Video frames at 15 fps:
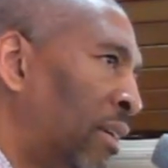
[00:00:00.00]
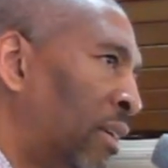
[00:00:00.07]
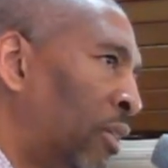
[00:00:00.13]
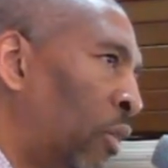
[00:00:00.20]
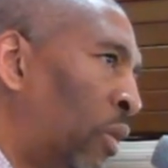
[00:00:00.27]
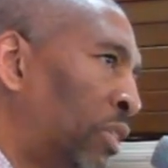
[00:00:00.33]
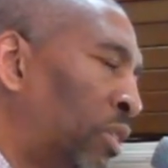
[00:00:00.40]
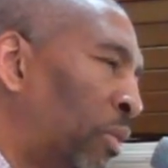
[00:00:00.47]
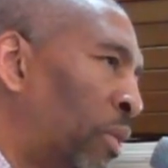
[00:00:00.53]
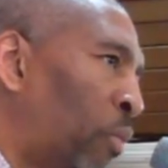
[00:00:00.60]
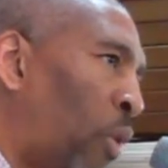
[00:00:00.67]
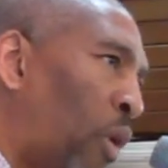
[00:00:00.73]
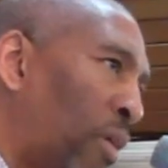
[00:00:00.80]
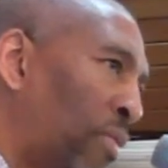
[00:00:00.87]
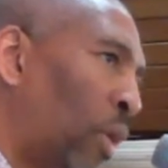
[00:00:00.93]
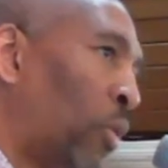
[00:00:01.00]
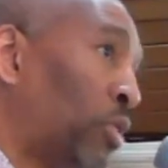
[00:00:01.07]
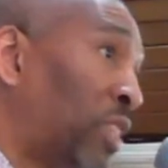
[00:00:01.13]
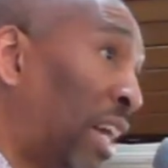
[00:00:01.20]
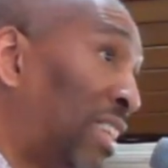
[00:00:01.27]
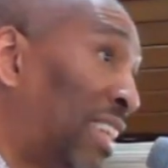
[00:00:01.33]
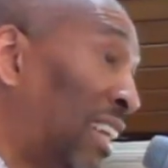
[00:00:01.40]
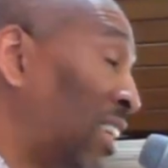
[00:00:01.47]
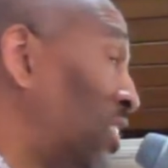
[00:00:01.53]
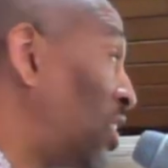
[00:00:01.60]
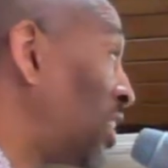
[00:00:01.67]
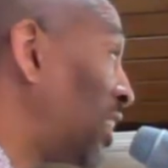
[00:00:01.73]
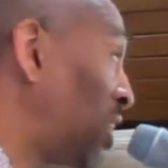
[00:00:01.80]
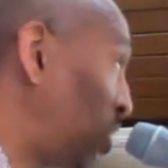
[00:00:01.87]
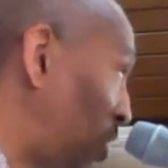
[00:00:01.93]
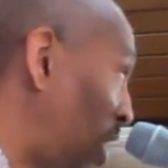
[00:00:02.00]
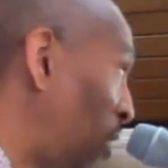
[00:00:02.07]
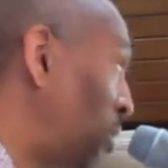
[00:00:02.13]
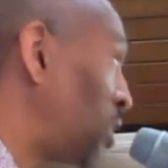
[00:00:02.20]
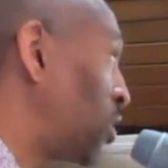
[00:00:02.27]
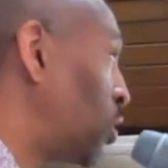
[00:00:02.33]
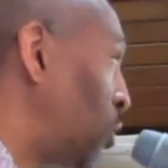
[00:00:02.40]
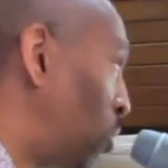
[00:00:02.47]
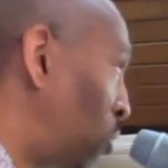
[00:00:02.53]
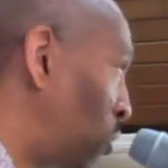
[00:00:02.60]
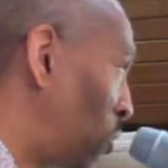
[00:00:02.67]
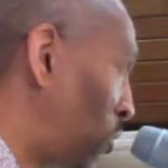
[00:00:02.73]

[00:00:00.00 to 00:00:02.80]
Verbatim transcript: going to reward those that diligently seek you.